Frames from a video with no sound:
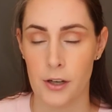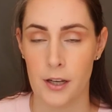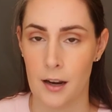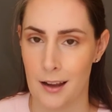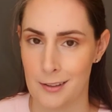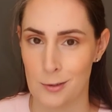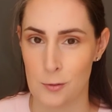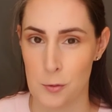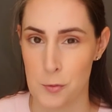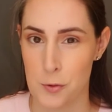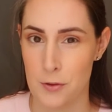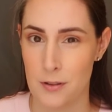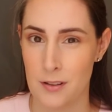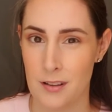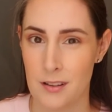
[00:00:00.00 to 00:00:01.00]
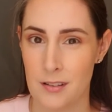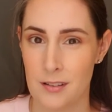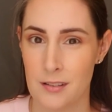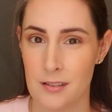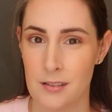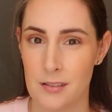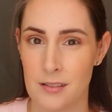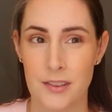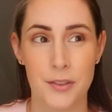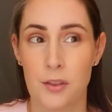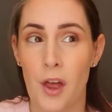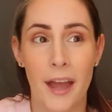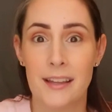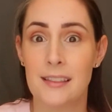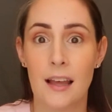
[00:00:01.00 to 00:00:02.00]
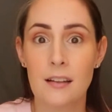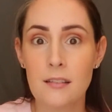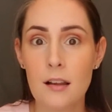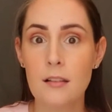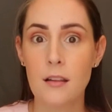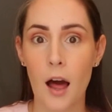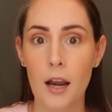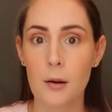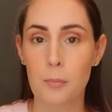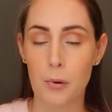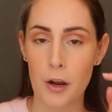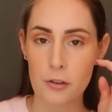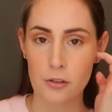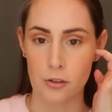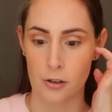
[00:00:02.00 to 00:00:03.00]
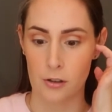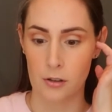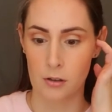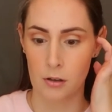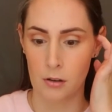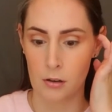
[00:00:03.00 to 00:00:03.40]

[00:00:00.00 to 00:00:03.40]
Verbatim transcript: in high school. Like, that's a lot of pressure.